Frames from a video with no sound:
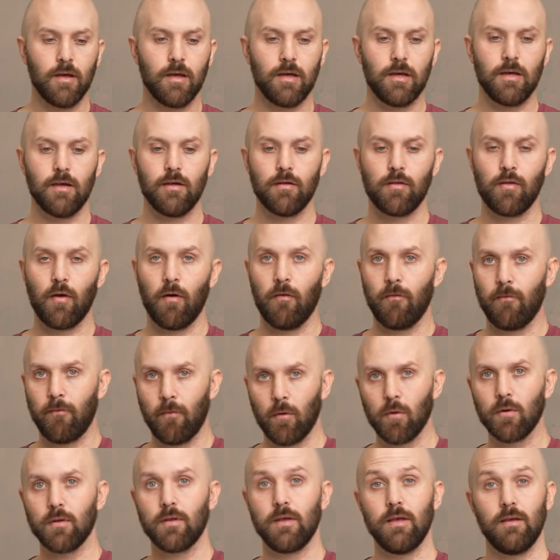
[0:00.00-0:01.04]
is
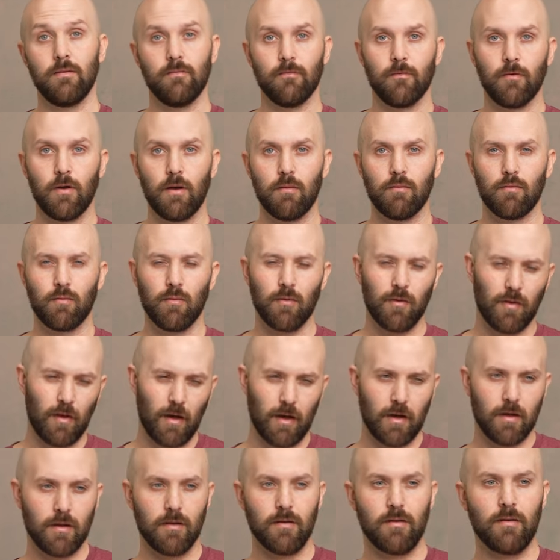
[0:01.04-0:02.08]
14 frames per
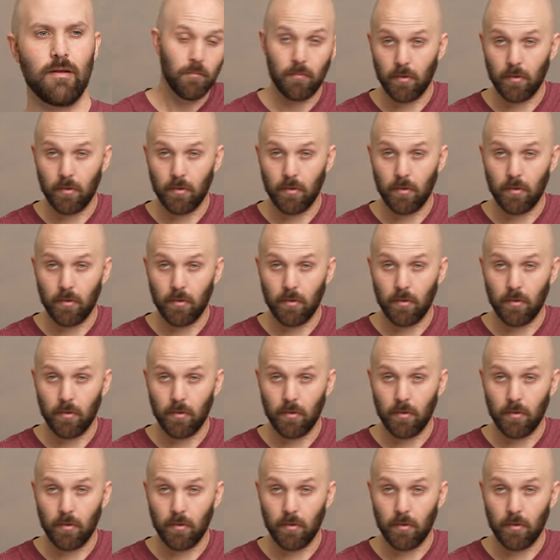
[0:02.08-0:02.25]
second.